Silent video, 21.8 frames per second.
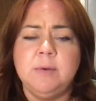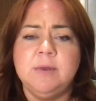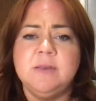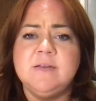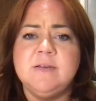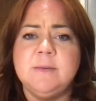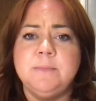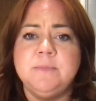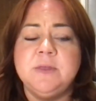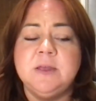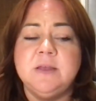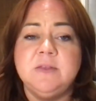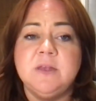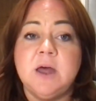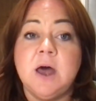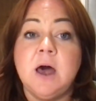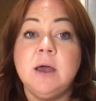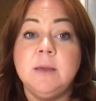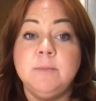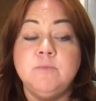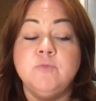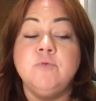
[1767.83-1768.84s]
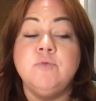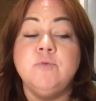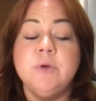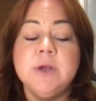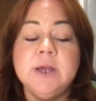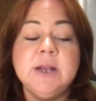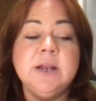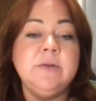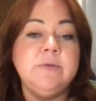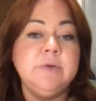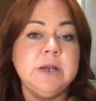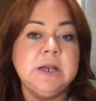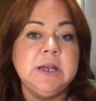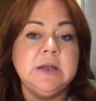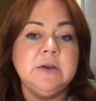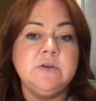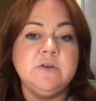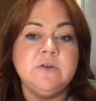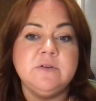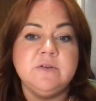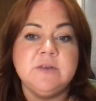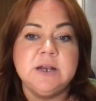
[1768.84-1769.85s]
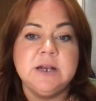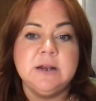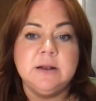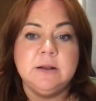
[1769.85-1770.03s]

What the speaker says: It's something that I'm really, really interested